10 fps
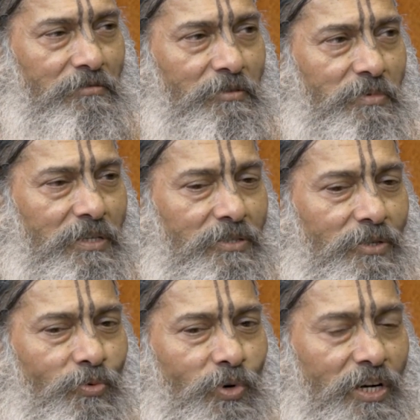women.
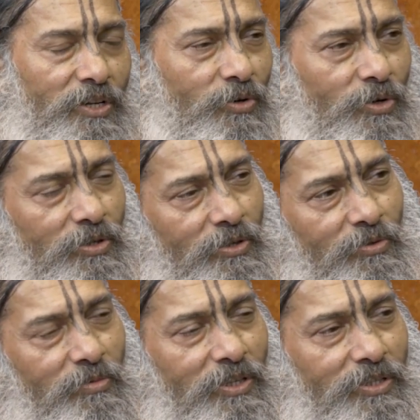So what are you going to do,
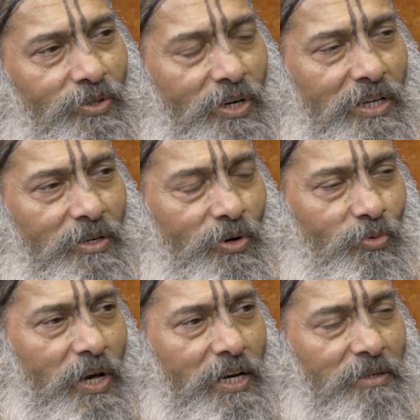because you are a
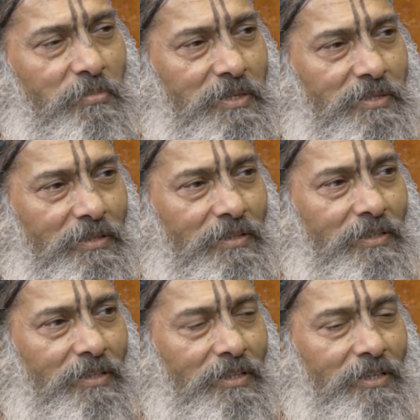non-violent person?
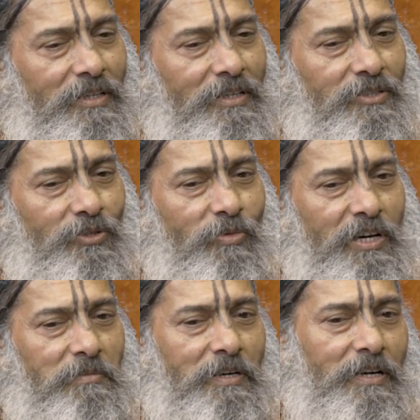So
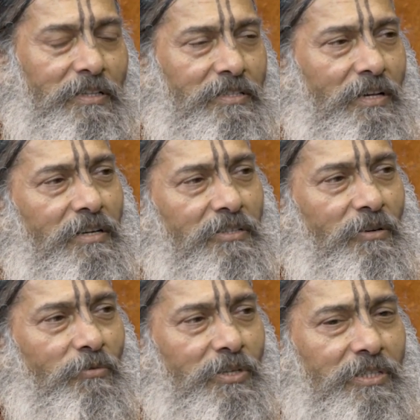Mahatma Gandhi's answer
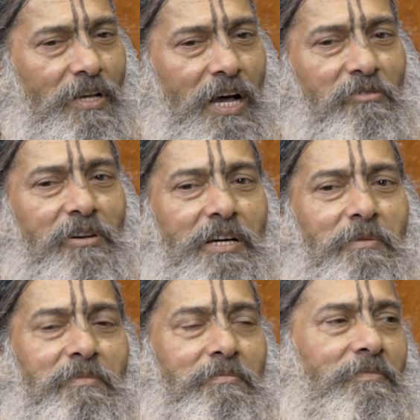was, I will
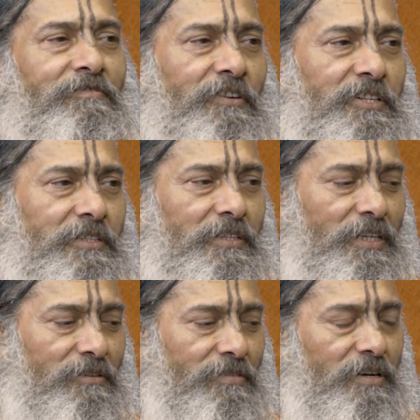come first
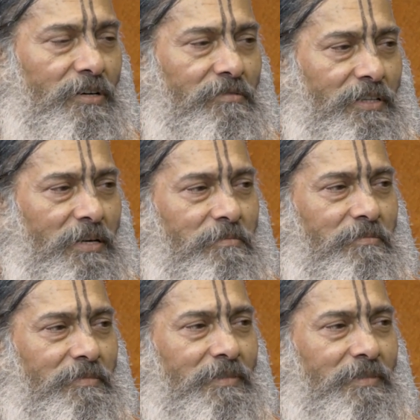in front of them